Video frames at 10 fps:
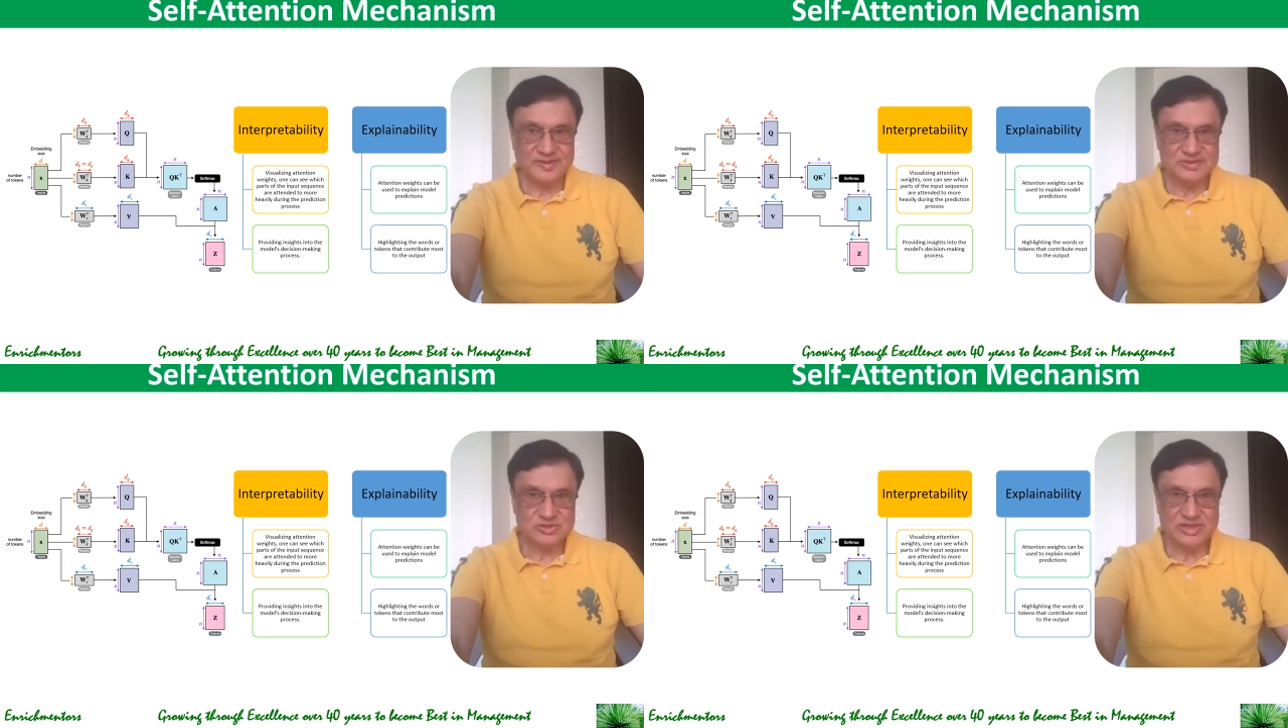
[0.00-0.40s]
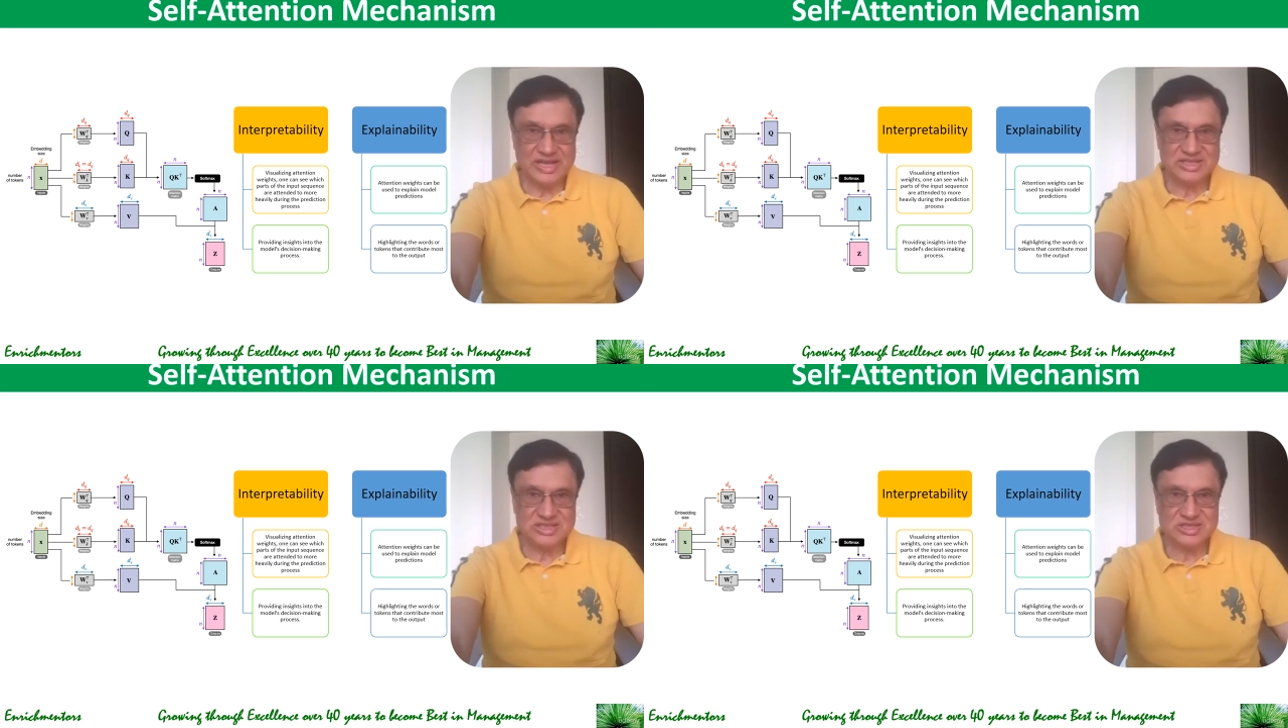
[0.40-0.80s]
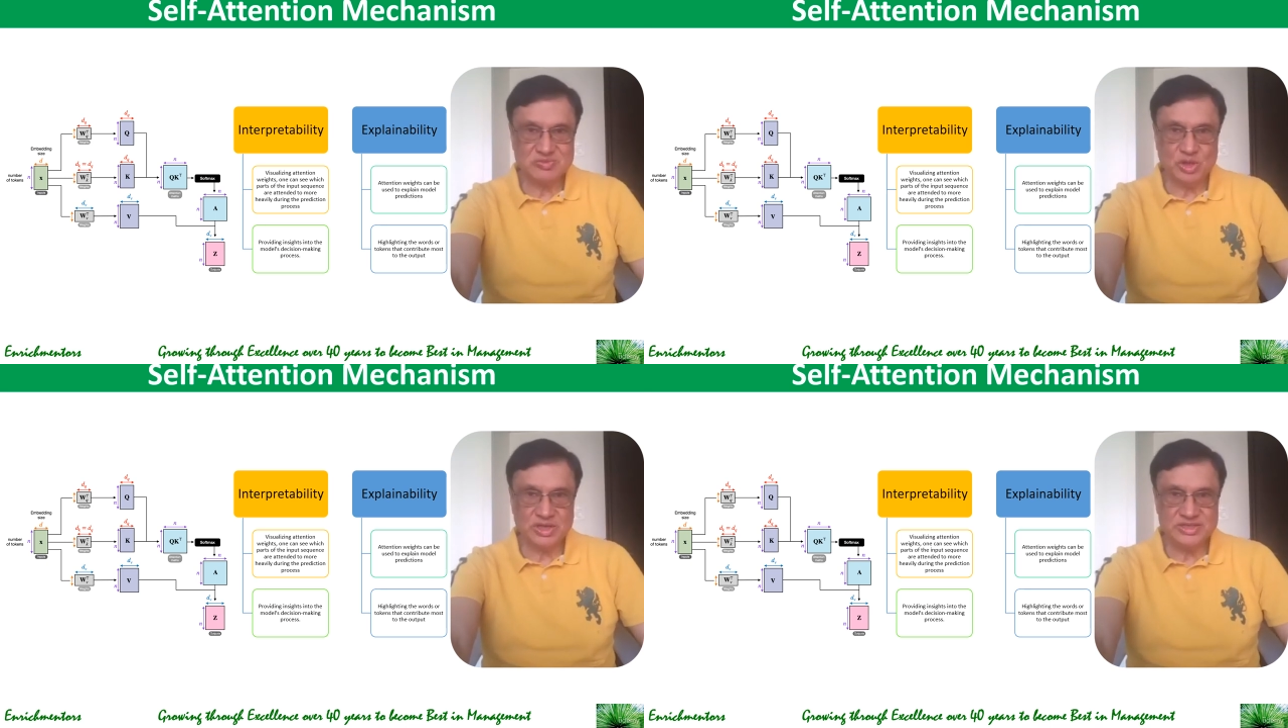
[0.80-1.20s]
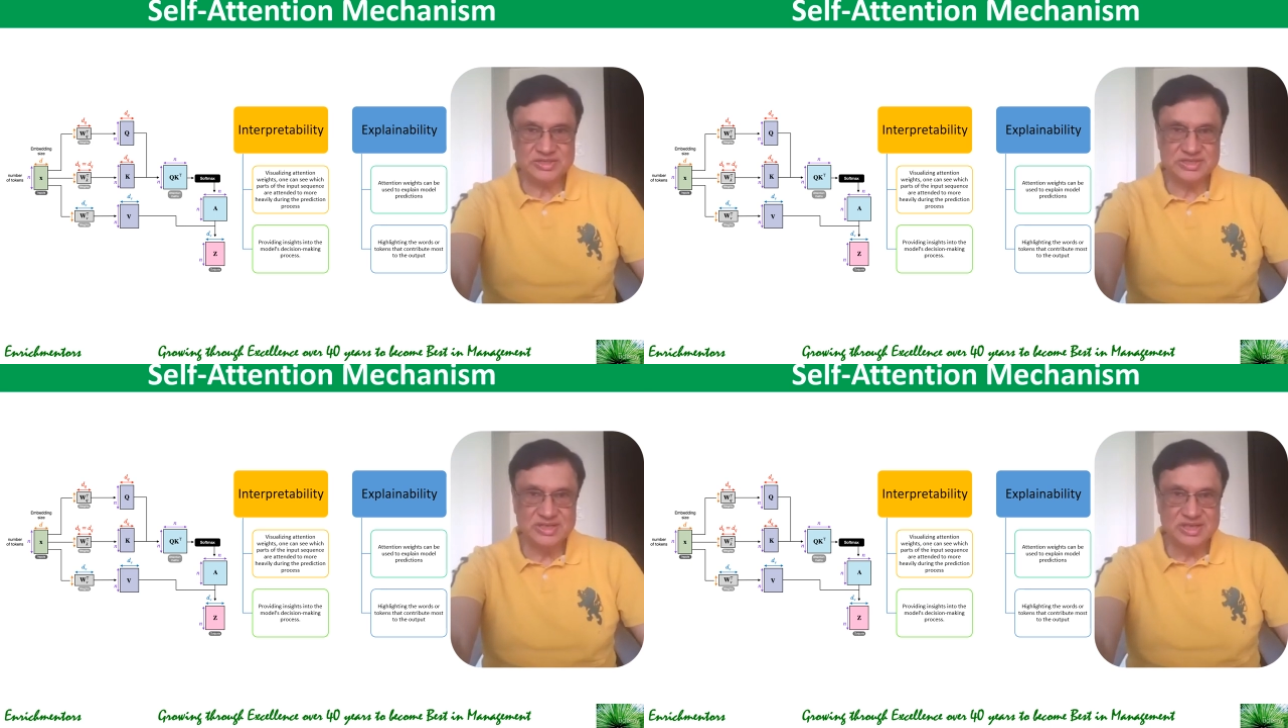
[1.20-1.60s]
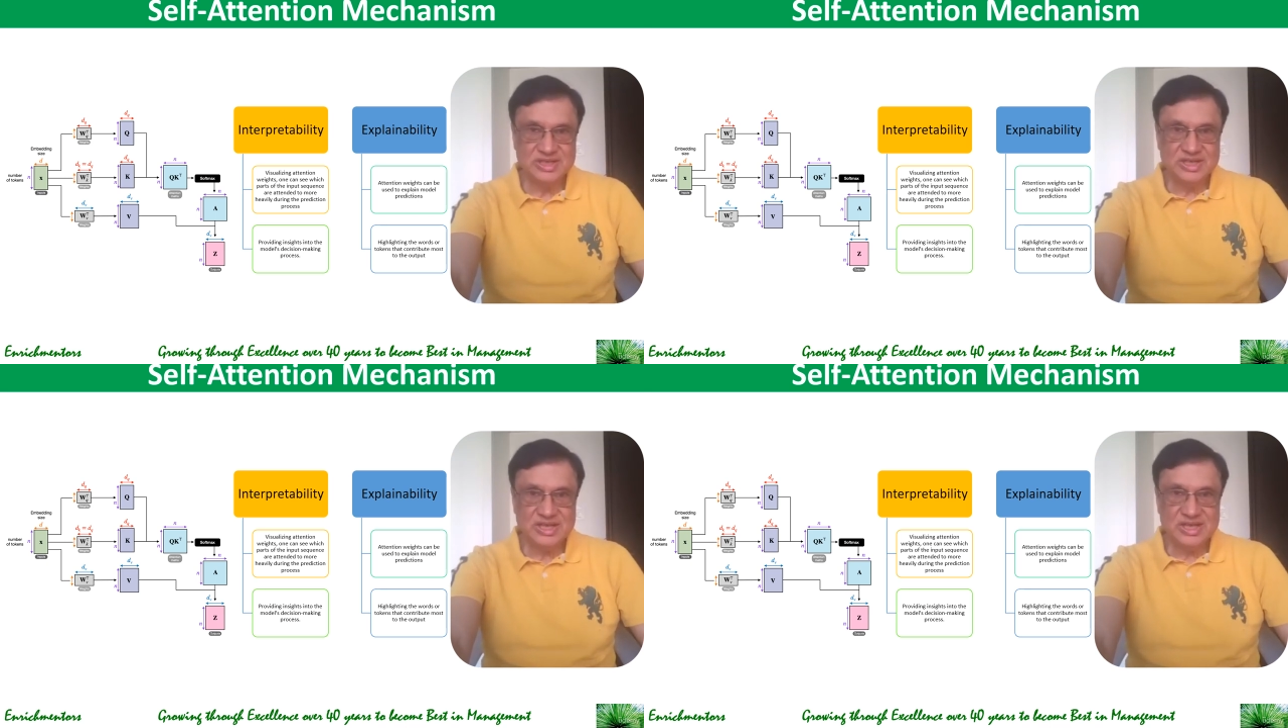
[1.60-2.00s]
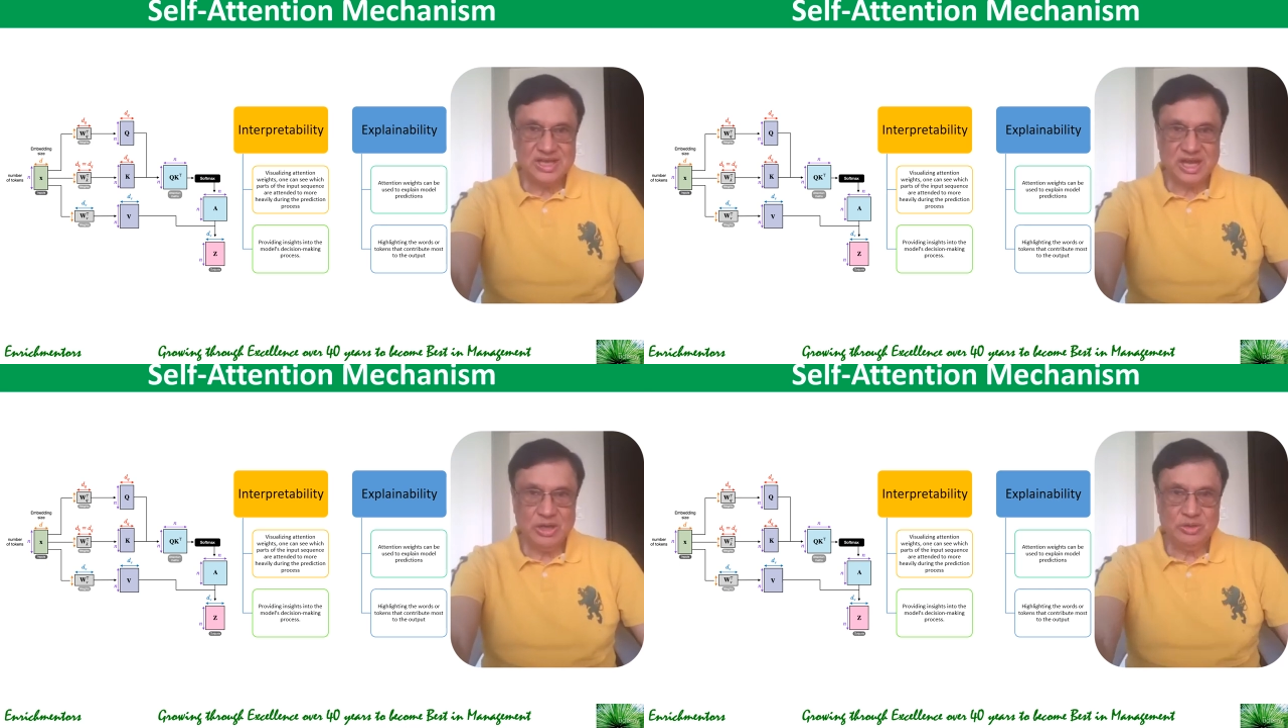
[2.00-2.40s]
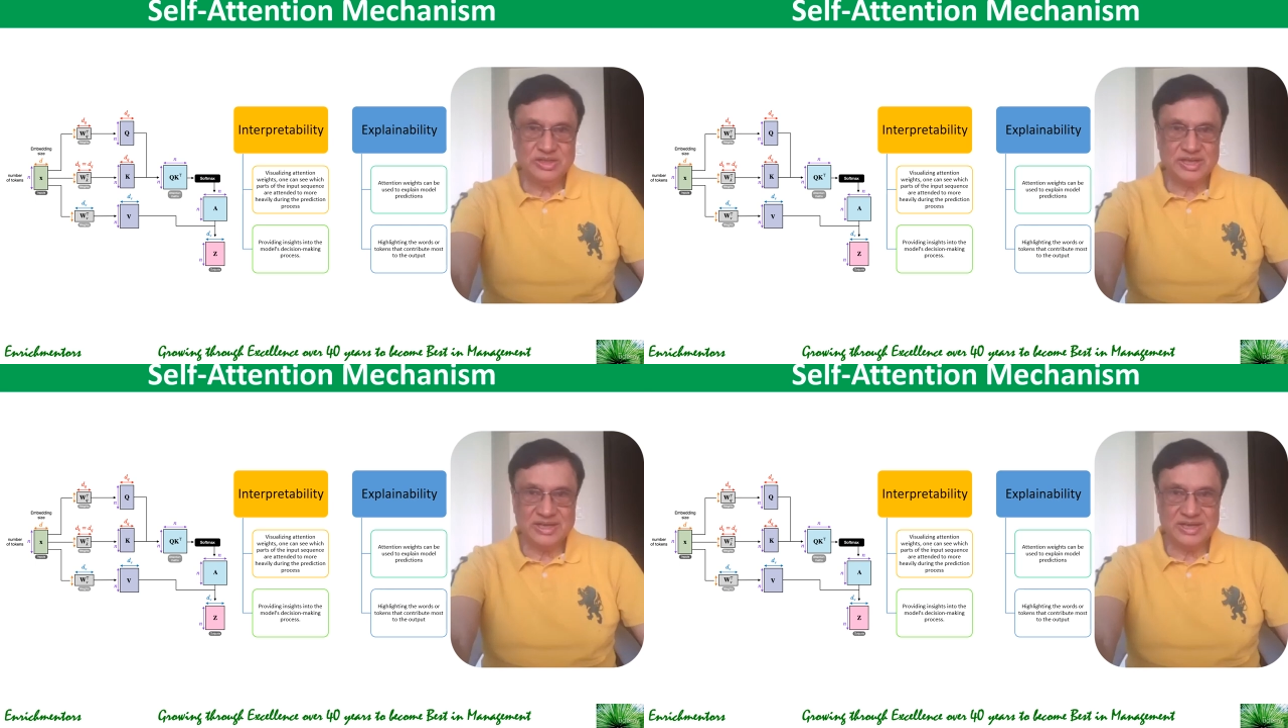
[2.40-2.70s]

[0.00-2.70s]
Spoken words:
So that's what is how the